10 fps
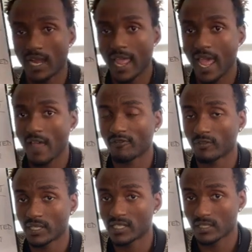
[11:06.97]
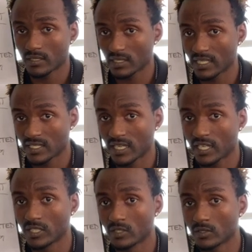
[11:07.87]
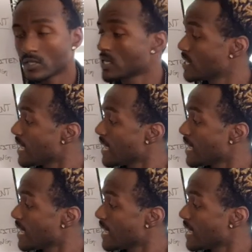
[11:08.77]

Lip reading: have from these skills,